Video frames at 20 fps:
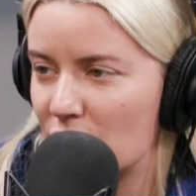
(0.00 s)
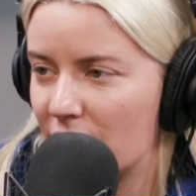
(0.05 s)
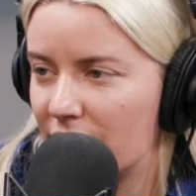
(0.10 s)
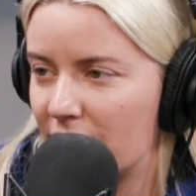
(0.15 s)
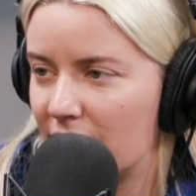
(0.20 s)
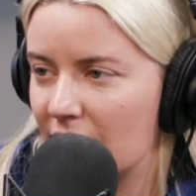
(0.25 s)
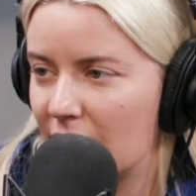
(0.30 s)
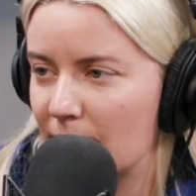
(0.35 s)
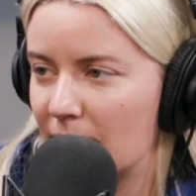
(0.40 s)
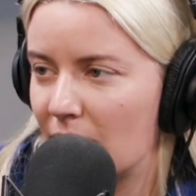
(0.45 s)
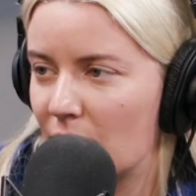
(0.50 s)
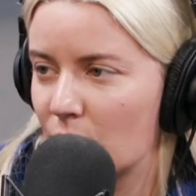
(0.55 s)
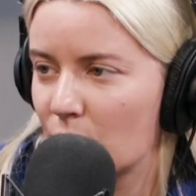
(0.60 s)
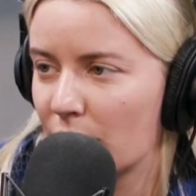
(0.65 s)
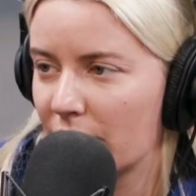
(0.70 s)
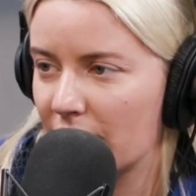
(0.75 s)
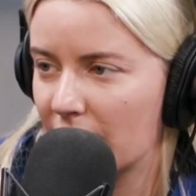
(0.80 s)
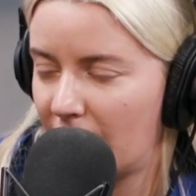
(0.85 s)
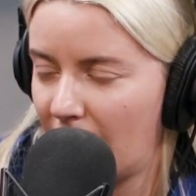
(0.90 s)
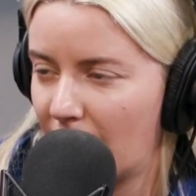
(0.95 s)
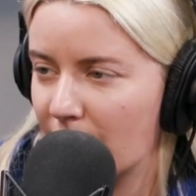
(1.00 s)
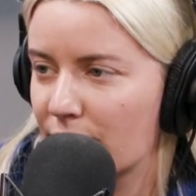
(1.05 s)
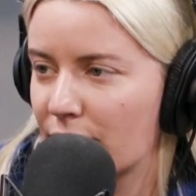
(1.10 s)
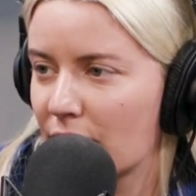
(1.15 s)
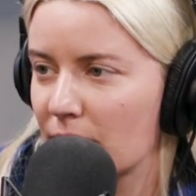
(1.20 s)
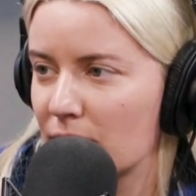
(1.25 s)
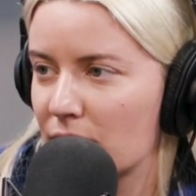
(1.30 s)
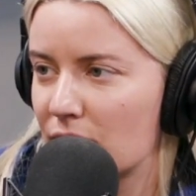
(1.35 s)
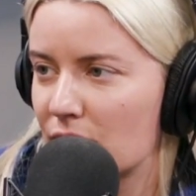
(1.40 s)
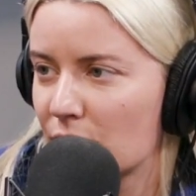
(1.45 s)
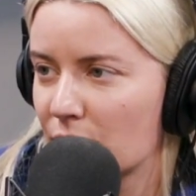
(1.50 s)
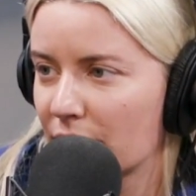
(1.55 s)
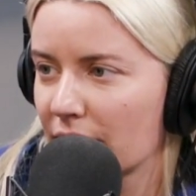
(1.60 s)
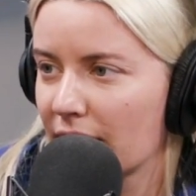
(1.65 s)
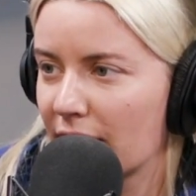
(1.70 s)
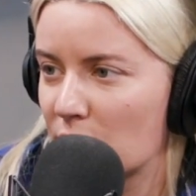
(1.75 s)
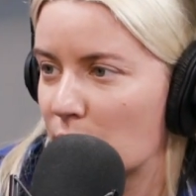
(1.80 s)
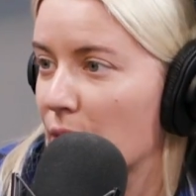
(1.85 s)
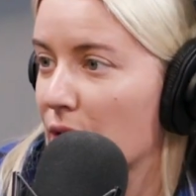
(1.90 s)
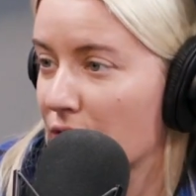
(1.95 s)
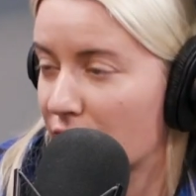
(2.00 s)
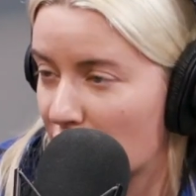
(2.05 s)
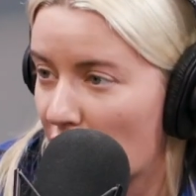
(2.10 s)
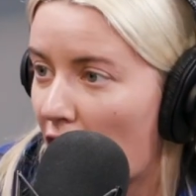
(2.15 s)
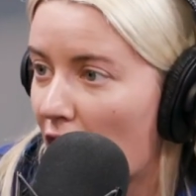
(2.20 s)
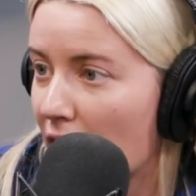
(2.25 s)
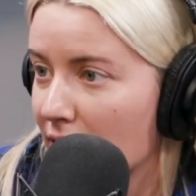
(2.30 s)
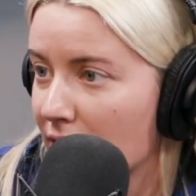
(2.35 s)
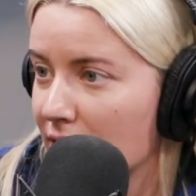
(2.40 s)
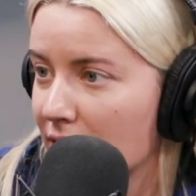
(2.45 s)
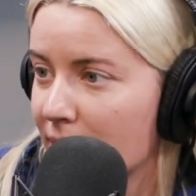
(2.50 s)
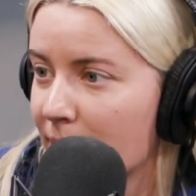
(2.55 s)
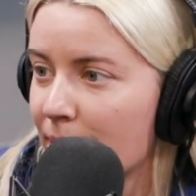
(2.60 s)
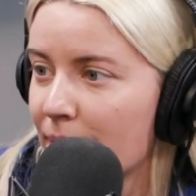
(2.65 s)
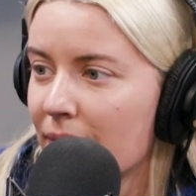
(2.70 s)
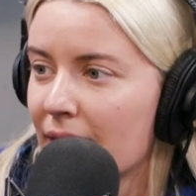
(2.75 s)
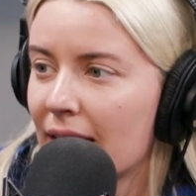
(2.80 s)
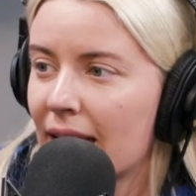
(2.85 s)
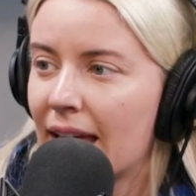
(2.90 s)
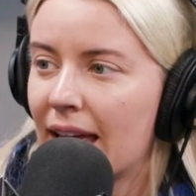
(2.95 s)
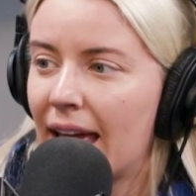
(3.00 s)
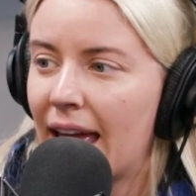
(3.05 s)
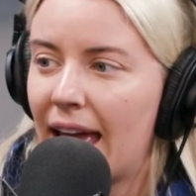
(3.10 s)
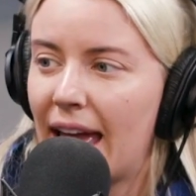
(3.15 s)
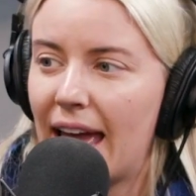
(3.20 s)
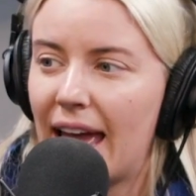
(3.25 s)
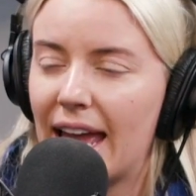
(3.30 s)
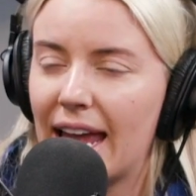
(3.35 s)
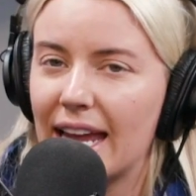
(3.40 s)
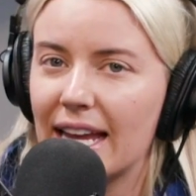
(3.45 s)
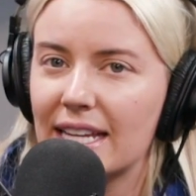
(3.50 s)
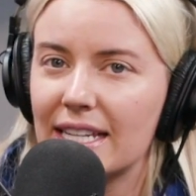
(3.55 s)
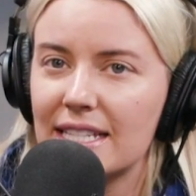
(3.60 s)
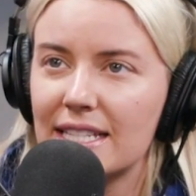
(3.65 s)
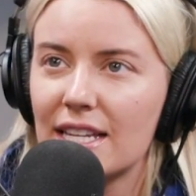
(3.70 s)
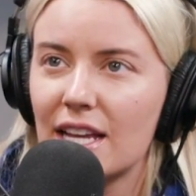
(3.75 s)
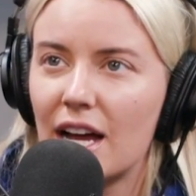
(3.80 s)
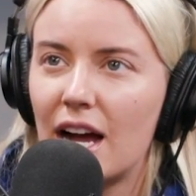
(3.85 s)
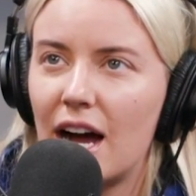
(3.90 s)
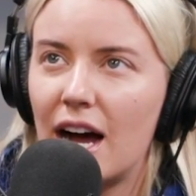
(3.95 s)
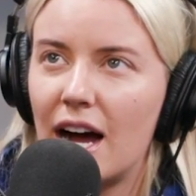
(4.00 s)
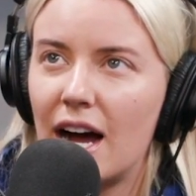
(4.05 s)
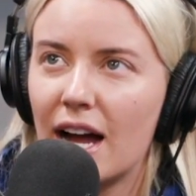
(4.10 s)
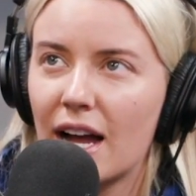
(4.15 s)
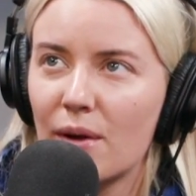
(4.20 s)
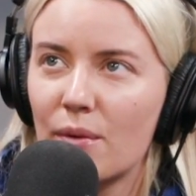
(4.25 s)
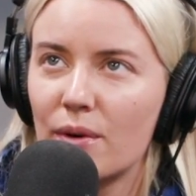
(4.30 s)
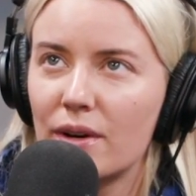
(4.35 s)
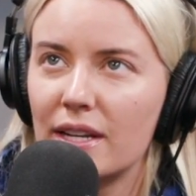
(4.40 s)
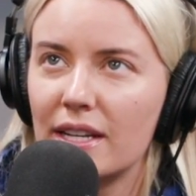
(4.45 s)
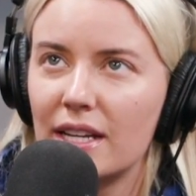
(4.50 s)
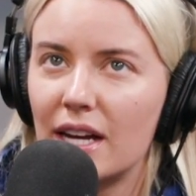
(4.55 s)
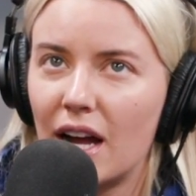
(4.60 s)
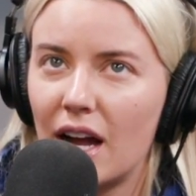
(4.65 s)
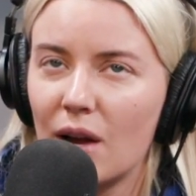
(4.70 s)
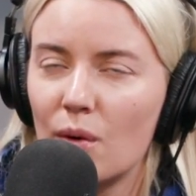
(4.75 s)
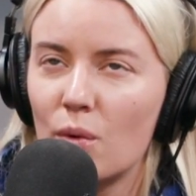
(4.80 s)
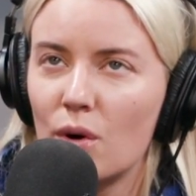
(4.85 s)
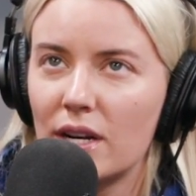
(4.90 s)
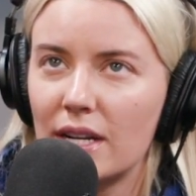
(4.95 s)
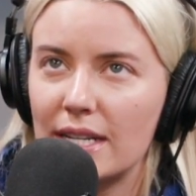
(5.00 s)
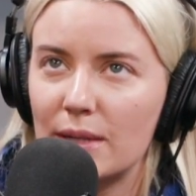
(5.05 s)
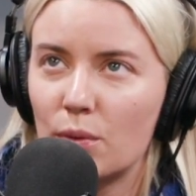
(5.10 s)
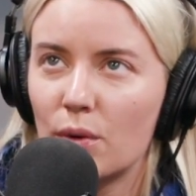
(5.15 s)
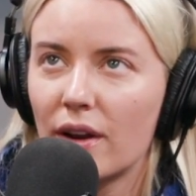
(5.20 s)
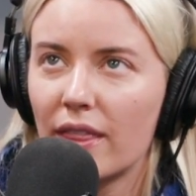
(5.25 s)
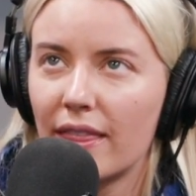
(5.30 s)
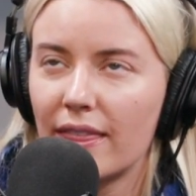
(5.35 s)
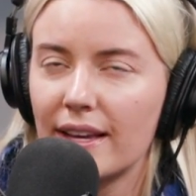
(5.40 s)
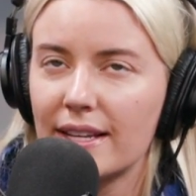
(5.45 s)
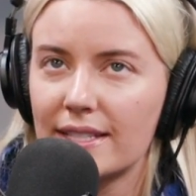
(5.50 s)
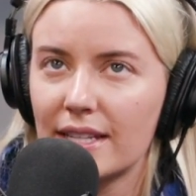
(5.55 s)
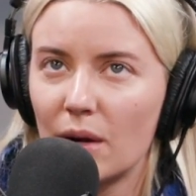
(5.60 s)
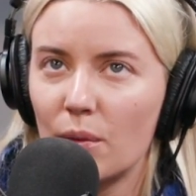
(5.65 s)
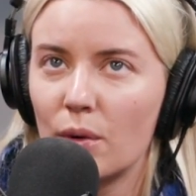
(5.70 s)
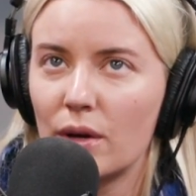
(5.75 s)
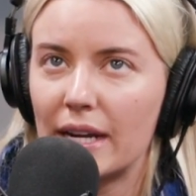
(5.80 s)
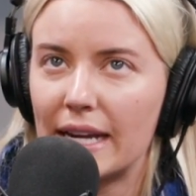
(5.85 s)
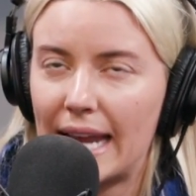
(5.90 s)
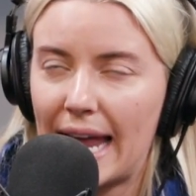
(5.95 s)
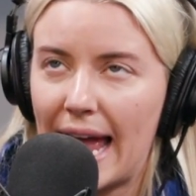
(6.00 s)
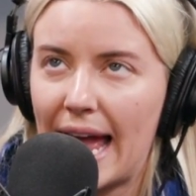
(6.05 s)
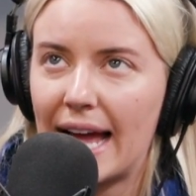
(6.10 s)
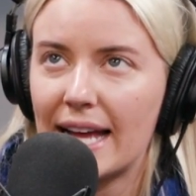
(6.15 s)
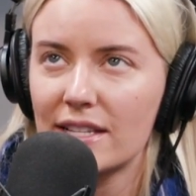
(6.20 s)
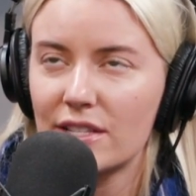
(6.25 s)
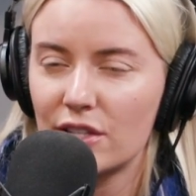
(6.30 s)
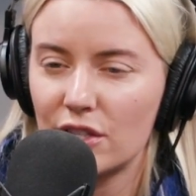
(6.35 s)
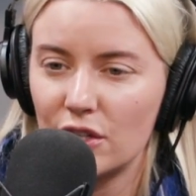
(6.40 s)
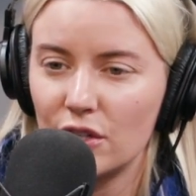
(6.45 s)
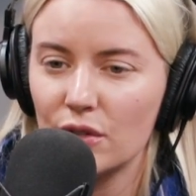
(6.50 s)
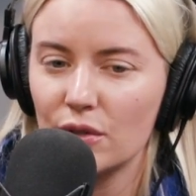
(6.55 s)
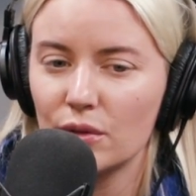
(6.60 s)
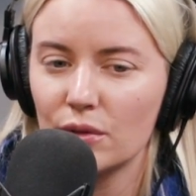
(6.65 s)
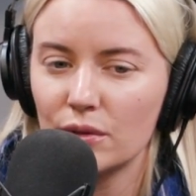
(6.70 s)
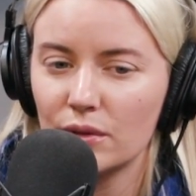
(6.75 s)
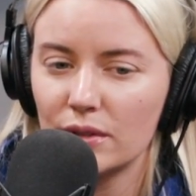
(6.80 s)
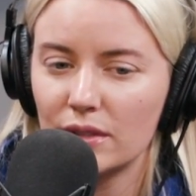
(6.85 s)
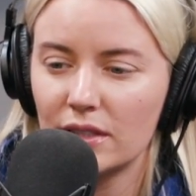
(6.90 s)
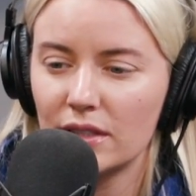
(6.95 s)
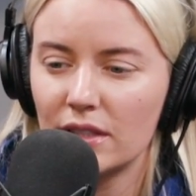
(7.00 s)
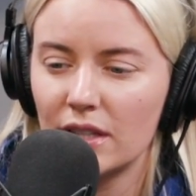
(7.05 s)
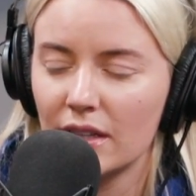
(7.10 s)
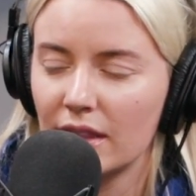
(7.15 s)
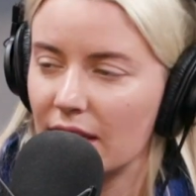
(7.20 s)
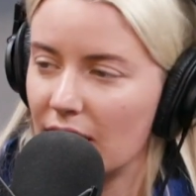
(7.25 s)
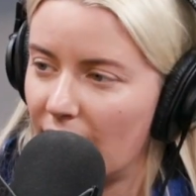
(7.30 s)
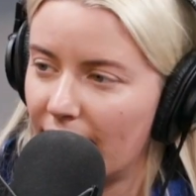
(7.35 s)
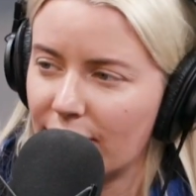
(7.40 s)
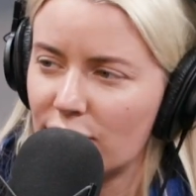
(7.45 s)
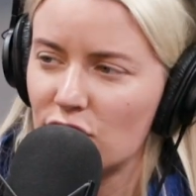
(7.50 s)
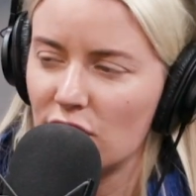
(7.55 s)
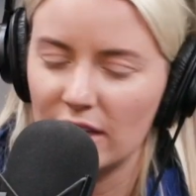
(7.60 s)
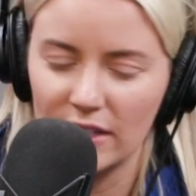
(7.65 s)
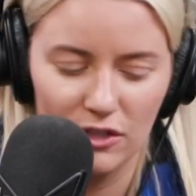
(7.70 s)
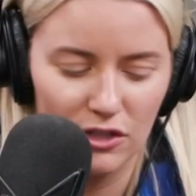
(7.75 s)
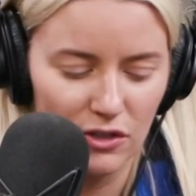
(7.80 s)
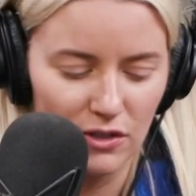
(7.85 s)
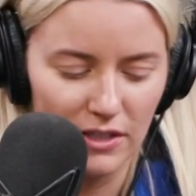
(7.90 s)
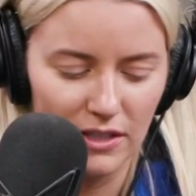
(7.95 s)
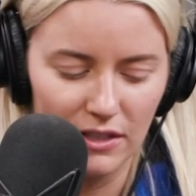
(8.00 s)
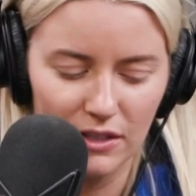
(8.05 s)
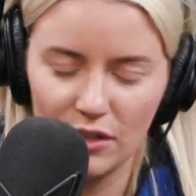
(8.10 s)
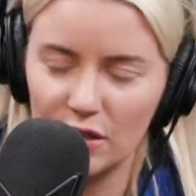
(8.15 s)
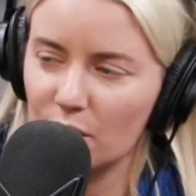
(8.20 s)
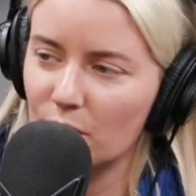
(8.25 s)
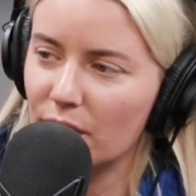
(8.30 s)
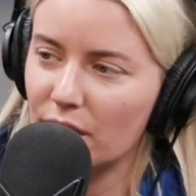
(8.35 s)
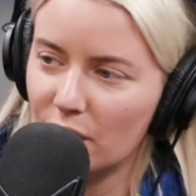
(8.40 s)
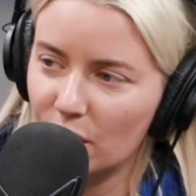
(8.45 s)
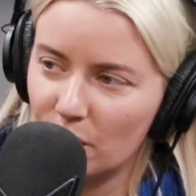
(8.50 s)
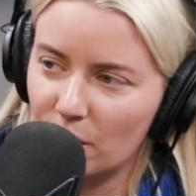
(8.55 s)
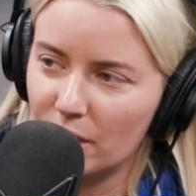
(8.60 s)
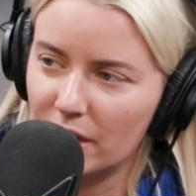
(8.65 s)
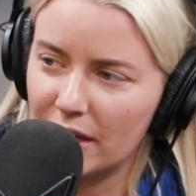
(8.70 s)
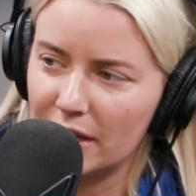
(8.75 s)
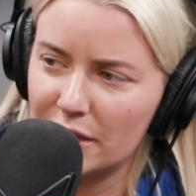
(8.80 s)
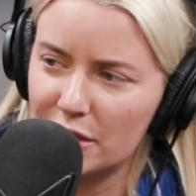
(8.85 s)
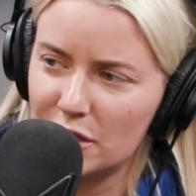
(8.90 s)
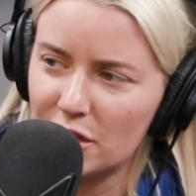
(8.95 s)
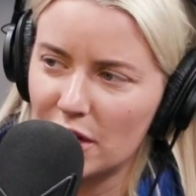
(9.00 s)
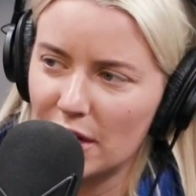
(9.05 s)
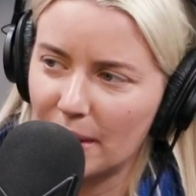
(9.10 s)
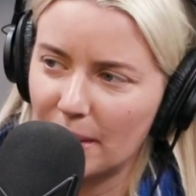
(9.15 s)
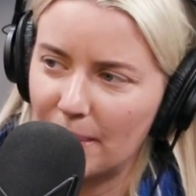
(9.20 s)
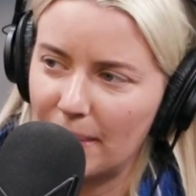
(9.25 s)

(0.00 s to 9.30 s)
you have to think about where you came from to realize where you've gotten. And I wanted one of the things I wanted to ask you, on the off chance you didn't know what you wanted to talk